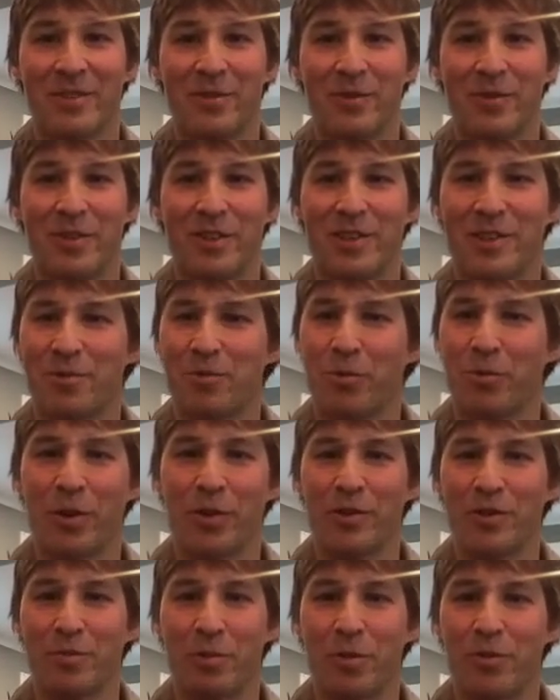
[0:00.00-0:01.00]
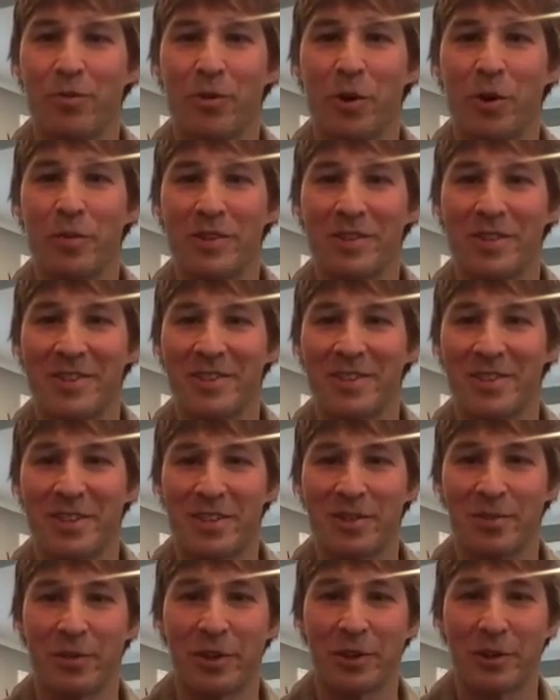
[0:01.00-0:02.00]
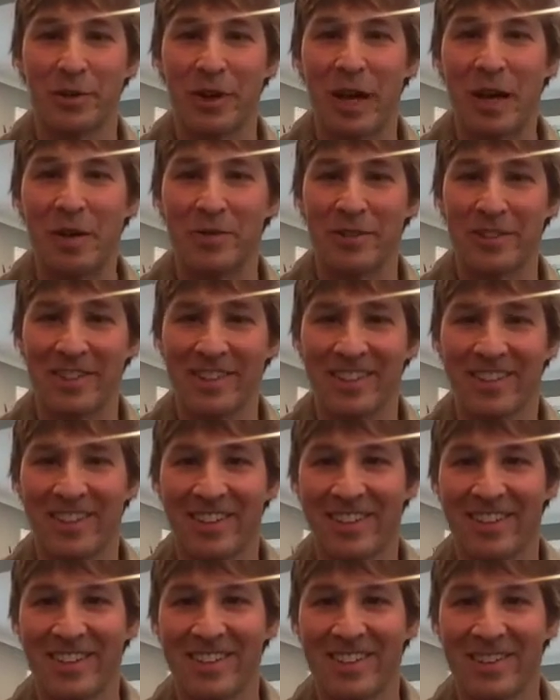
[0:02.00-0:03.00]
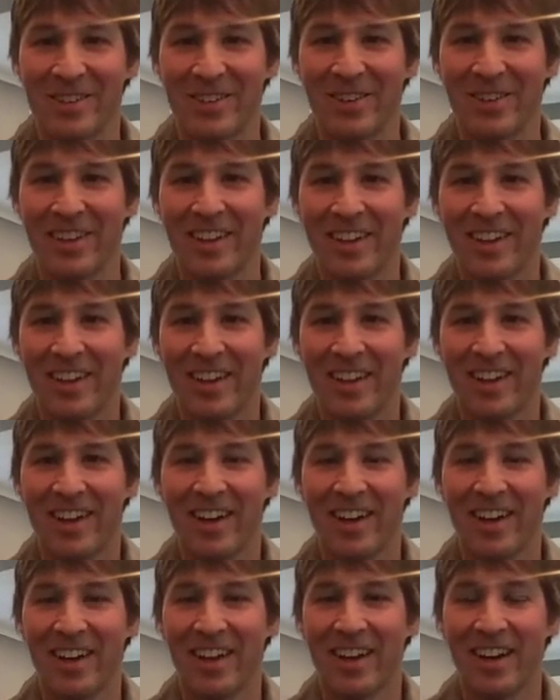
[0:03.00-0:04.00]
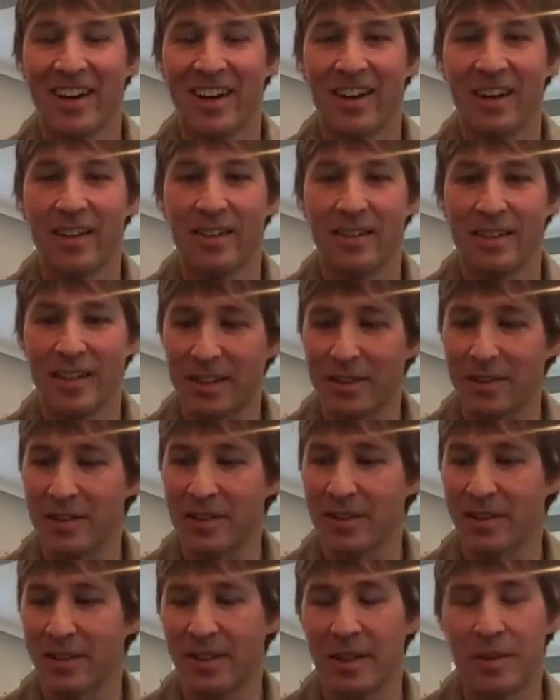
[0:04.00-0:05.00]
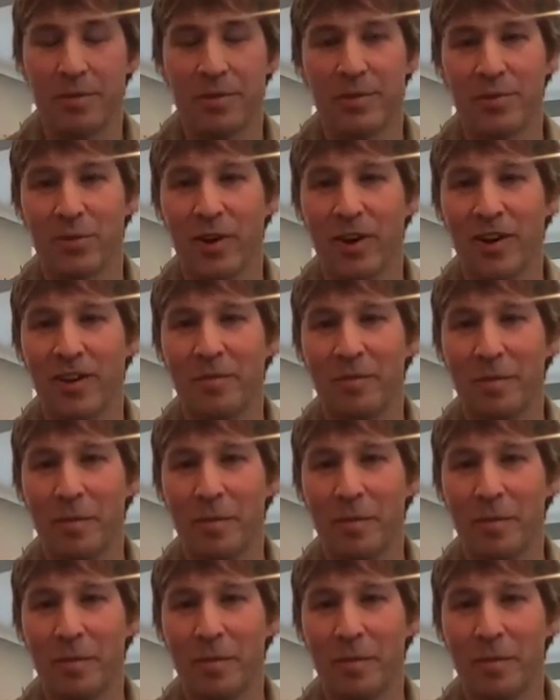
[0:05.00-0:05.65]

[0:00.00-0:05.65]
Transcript: just one of those performances that just sort of grabs you, and so like listening to them as well.